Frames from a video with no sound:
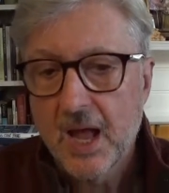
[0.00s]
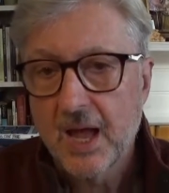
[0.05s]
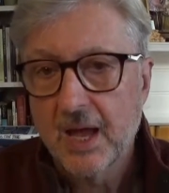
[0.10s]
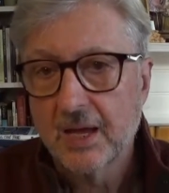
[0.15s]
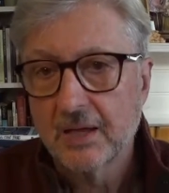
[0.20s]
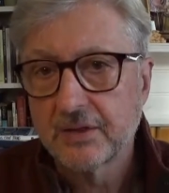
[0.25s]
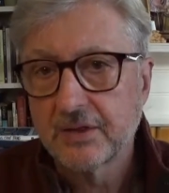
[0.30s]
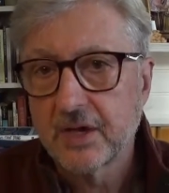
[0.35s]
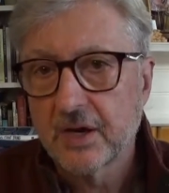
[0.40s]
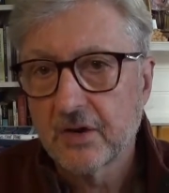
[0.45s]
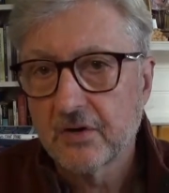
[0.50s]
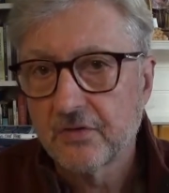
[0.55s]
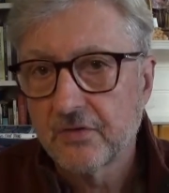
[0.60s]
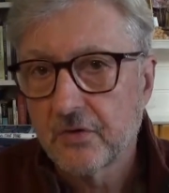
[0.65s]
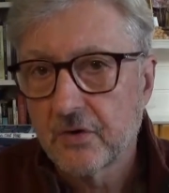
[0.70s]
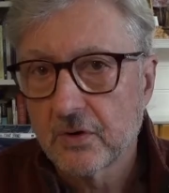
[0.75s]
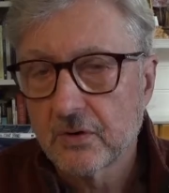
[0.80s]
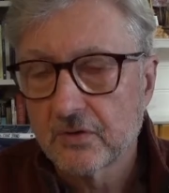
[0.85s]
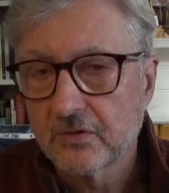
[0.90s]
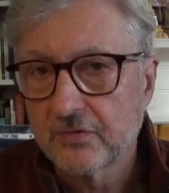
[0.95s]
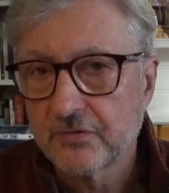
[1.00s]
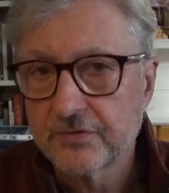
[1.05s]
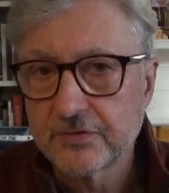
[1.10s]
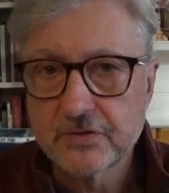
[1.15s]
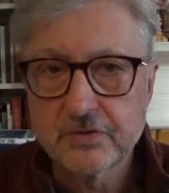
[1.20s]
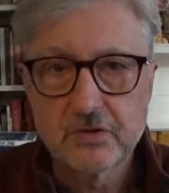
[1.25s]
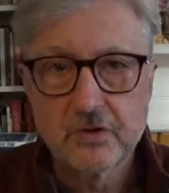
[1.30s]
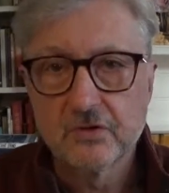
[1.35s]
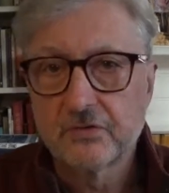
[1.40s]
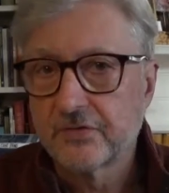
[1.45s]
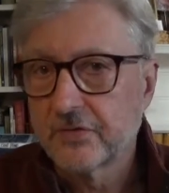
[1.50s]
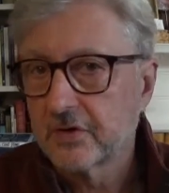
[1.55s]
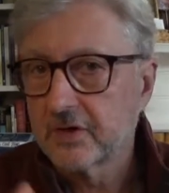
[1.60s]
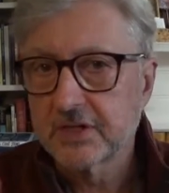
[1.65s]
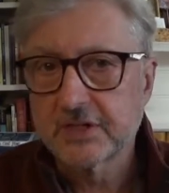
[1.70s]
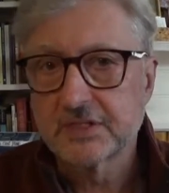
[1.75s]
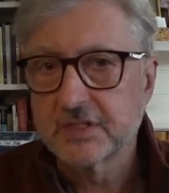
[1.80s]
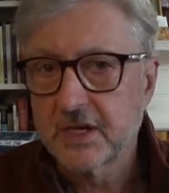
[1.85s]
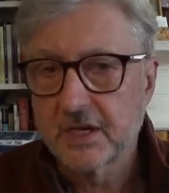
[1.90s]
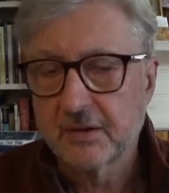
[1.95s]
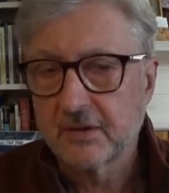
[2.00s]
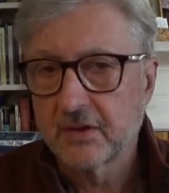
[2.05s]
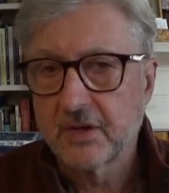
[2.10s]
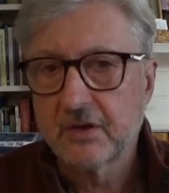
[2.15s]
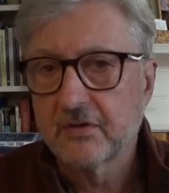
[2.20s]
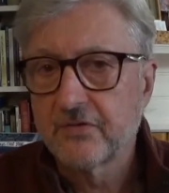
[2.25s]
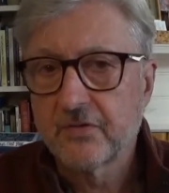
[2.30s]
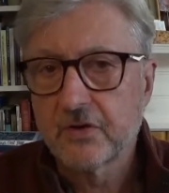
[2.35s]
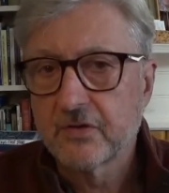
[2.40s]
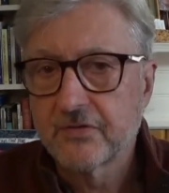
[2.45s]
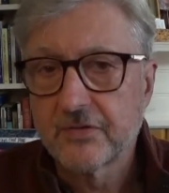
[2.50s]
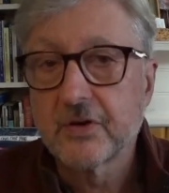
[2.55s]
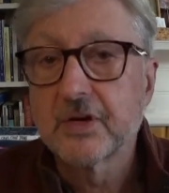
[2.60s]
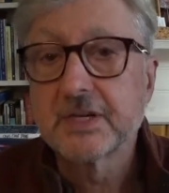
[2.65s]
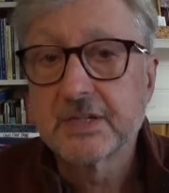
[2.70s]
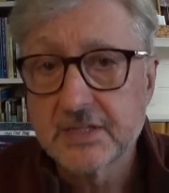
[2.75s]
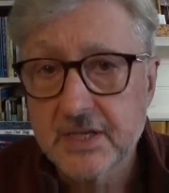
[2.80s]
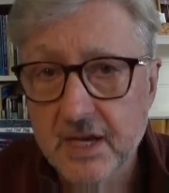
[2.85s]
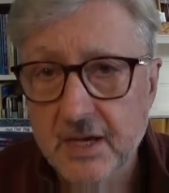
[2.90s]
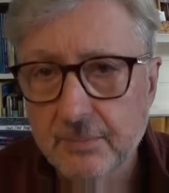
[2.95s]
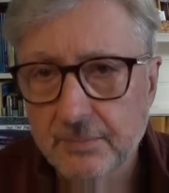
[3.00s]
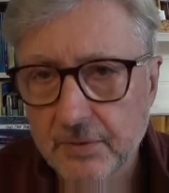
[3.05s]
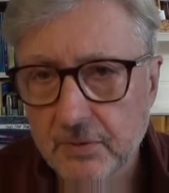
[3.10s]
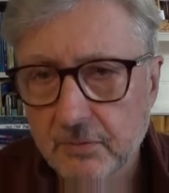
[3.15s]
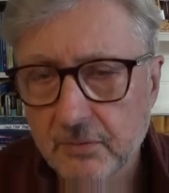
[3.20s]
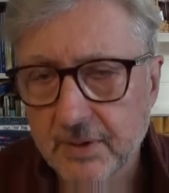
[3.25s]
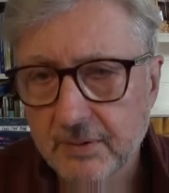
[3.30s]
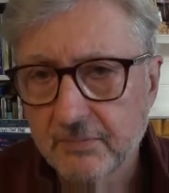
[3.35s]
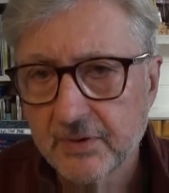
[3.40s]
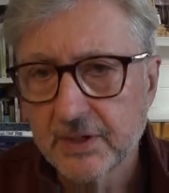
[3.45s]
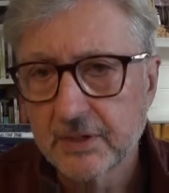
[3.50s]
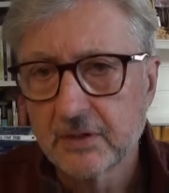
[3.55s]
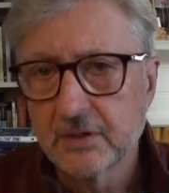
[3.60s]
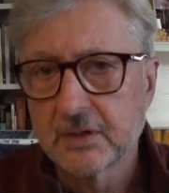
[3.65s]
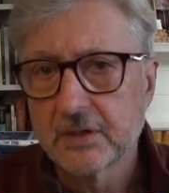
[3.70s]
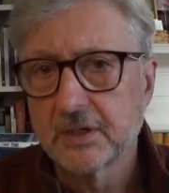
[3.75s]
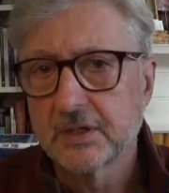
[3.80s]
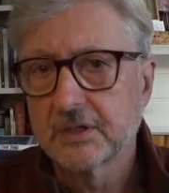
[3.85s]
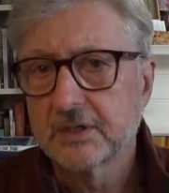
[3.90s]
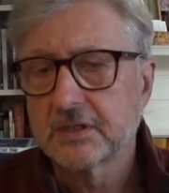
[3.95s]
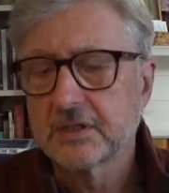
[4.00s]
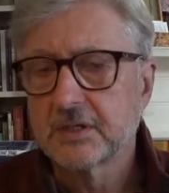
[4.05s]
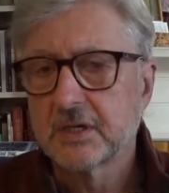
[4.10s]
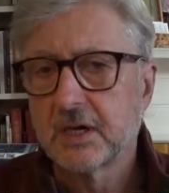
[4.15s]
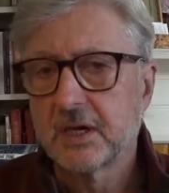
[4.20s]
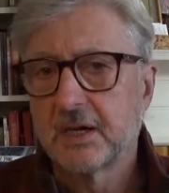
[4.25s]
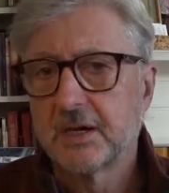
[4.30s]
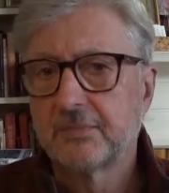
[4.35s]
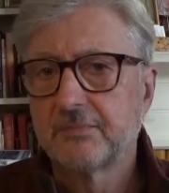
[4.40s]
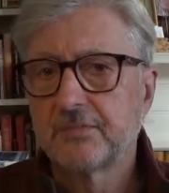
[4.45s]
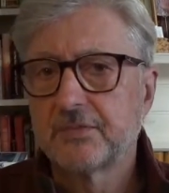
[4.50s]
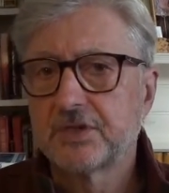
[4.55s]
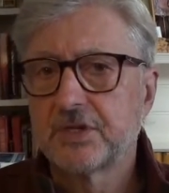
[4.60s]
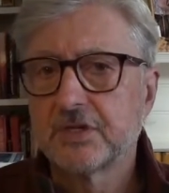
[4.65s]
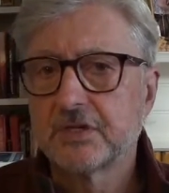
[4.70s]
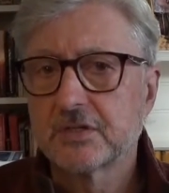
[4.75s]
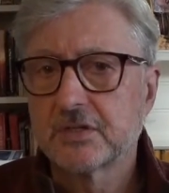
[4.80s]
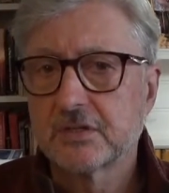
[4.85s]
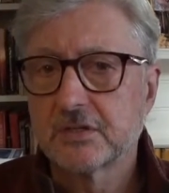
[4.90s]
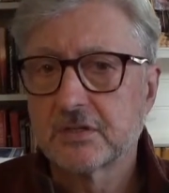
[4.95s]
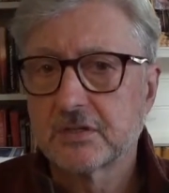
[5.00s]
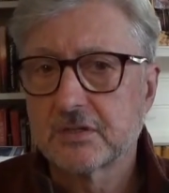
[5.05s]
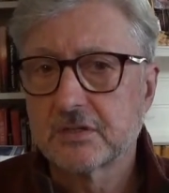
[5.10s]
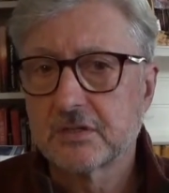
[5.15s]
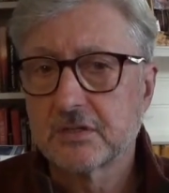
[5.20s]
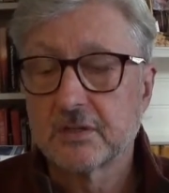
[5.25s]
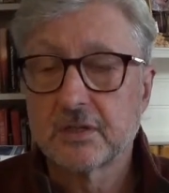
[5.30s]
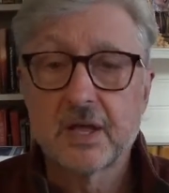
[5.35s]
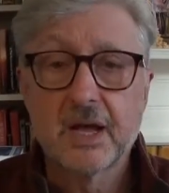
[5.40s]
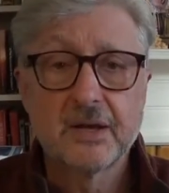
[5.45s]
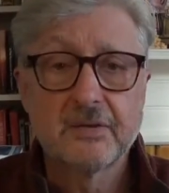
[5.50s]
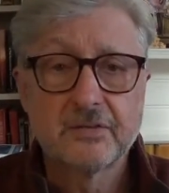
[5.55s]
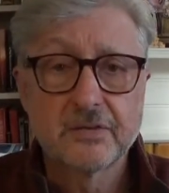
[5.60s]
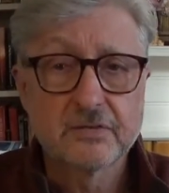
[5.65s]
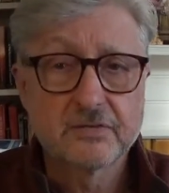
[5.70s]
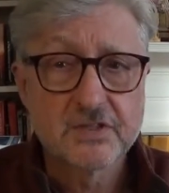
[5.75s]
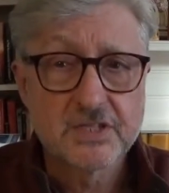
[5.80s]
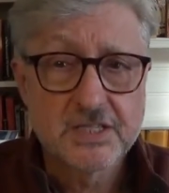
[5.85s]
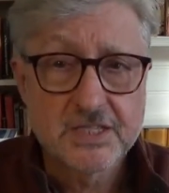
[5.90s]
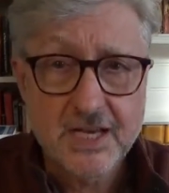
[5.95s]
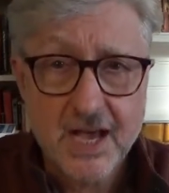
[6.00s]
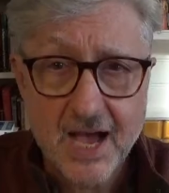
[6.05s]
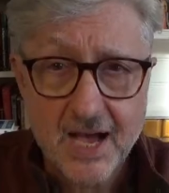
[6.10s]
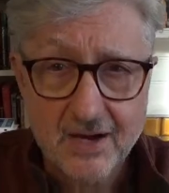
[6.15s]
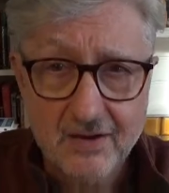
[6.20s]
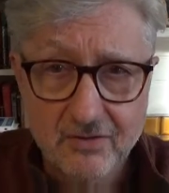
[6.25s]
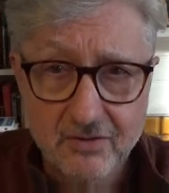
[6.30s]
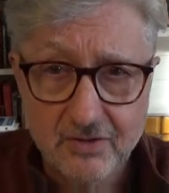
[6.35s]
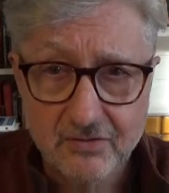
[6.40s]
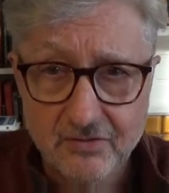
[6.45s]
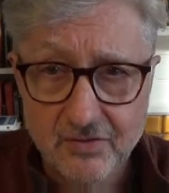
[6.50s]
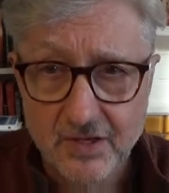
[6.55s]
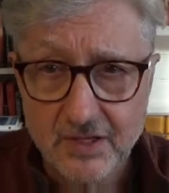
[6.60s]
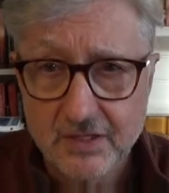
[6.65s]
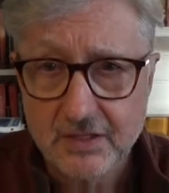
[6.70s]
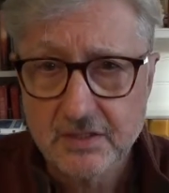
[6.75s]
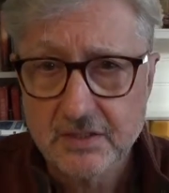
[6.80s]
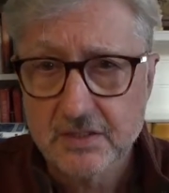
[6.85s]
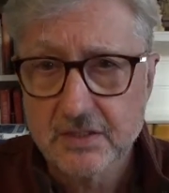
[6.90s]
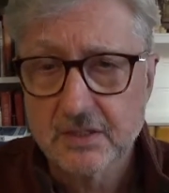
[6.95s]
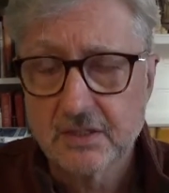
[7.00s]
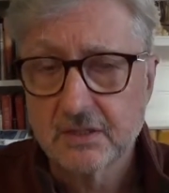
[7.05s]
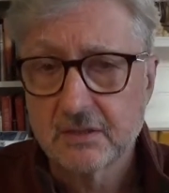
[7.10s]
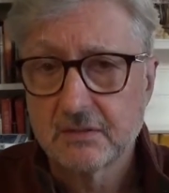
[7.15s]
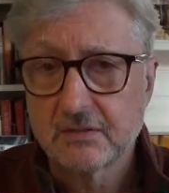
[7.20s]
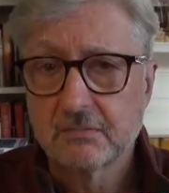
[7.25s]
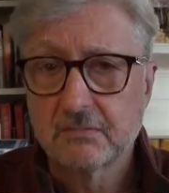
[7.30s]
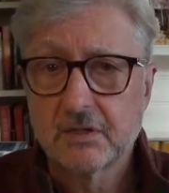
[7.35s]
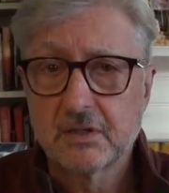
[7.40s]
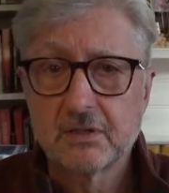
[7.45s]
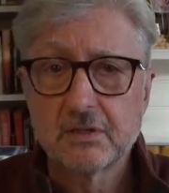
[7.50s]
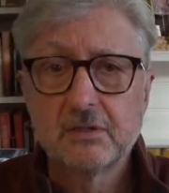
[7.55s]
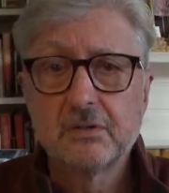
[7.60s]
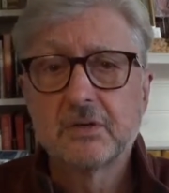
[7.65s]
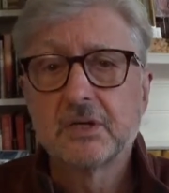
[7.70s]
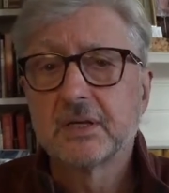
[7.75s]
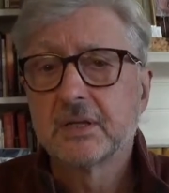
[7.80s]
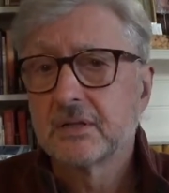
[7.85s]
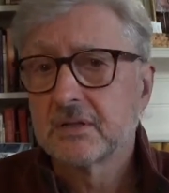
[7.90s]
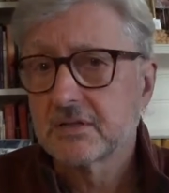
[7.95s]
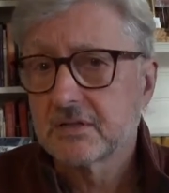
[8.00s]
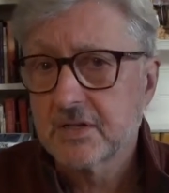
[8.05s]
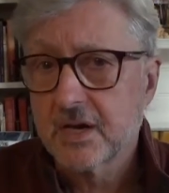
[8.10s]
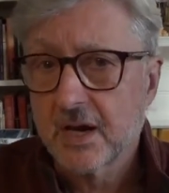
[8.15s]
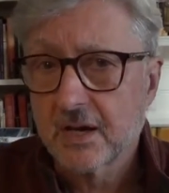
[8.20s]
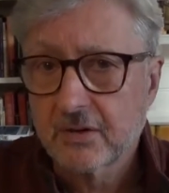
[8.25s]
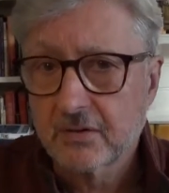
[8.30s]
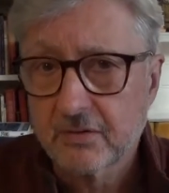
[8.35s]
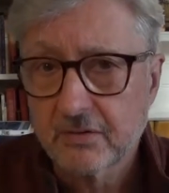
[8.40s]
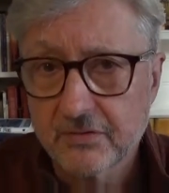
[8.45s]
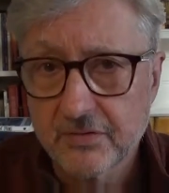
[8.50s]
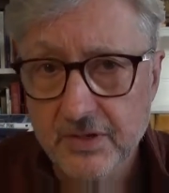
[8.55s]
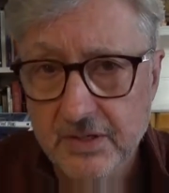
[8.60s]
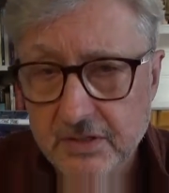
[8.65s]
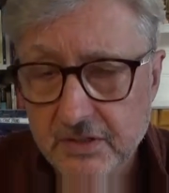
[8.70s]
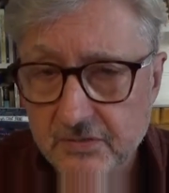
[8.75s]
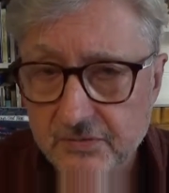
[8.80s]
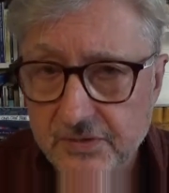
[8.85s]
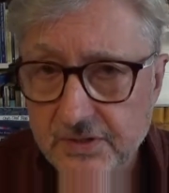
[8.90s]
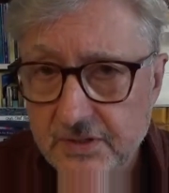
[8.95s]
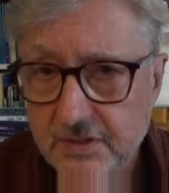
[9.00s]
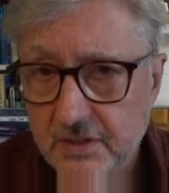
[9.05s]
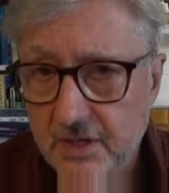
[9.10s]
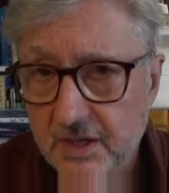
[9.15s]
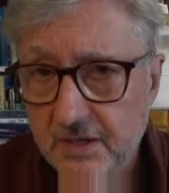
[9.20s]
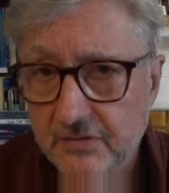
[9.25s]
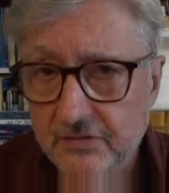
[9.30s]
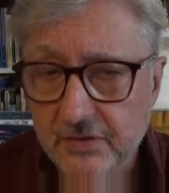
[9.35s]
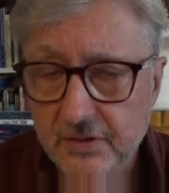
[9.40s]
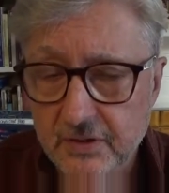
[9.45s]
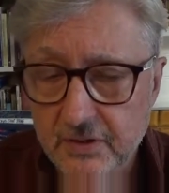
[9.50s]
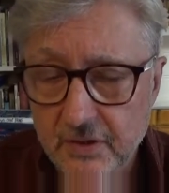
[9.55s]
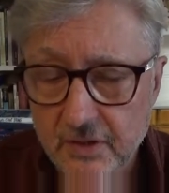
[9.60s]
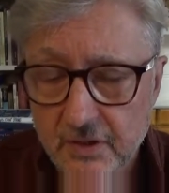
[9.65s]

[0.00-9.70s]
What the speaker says: And therefore, for example, when we look at Jesus' life of sacrifice, including the sacrifice of his life